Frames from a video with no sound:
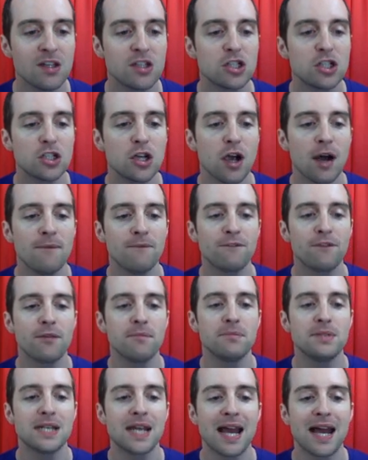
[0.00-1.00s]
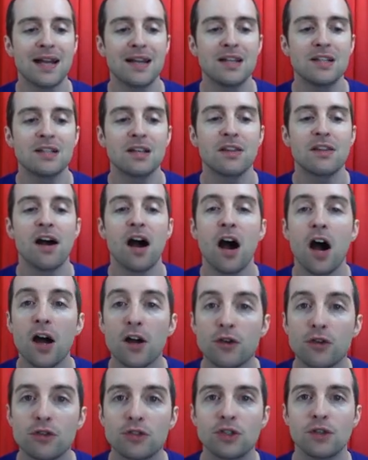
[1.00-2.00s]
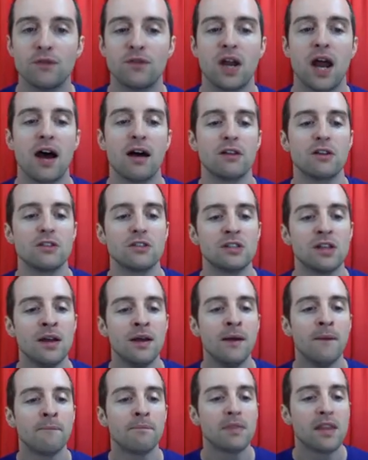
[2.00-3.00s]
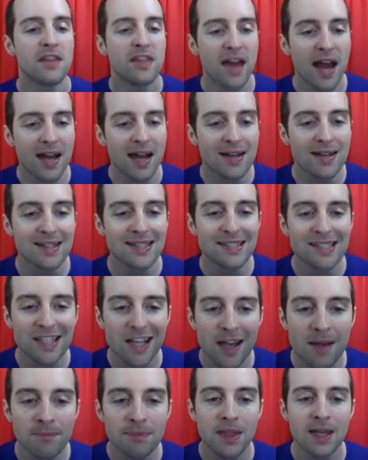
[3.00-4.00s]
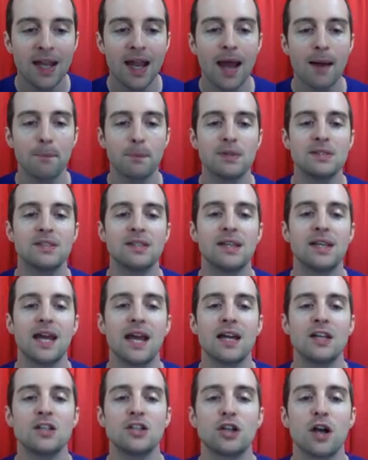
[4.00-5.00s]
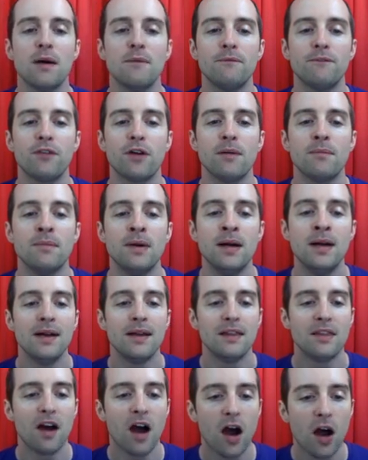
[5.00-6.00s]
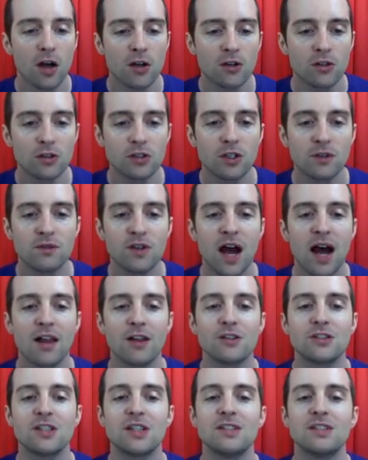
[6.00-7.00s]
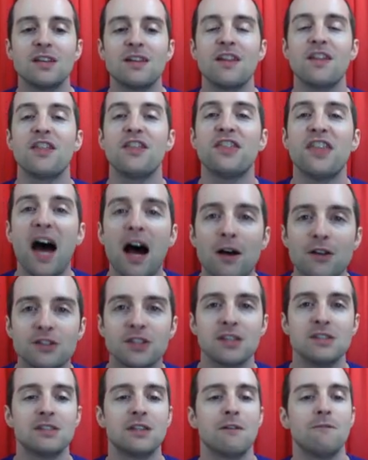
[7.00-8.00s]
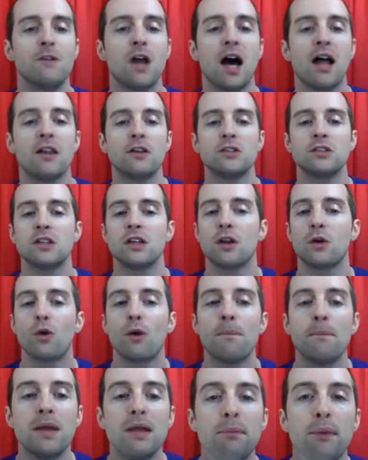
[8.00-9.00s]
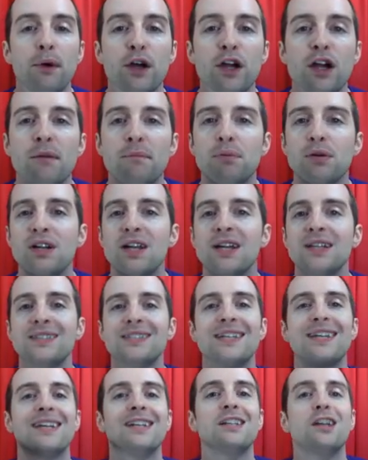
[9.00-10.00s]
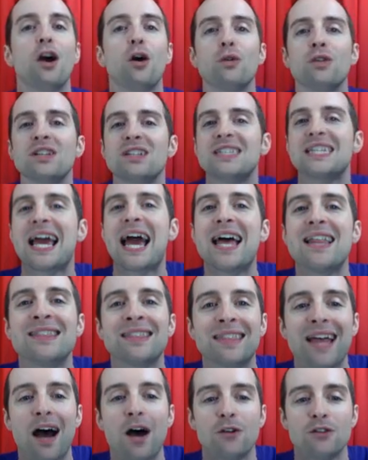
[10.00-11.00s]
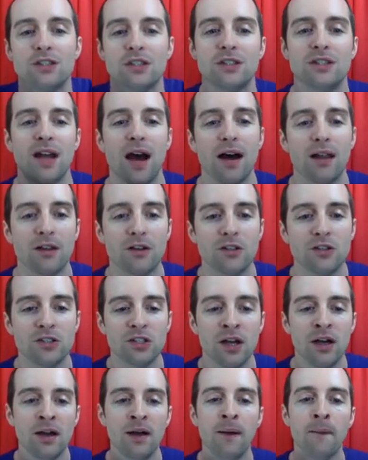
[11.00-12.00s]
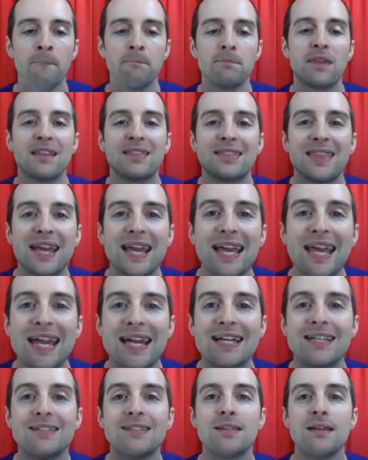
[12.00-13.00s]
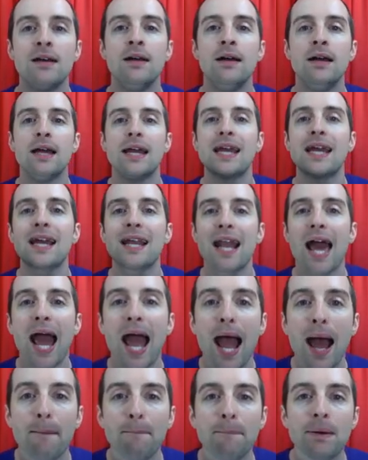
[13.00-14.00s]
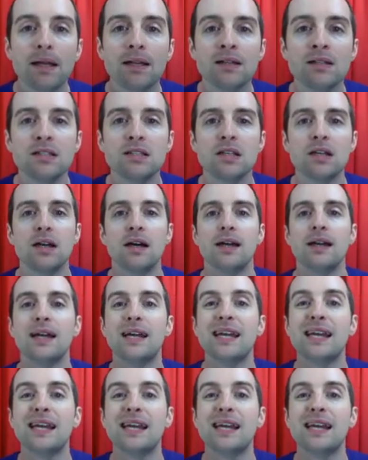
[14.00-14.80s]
this jump from 10 into the hundreds of dollars. Then the same thing happens again, jump from the hundreds of dollars into the thousands of dollars. And there were people here predicting it'd go to $10,000. The thing is, it happened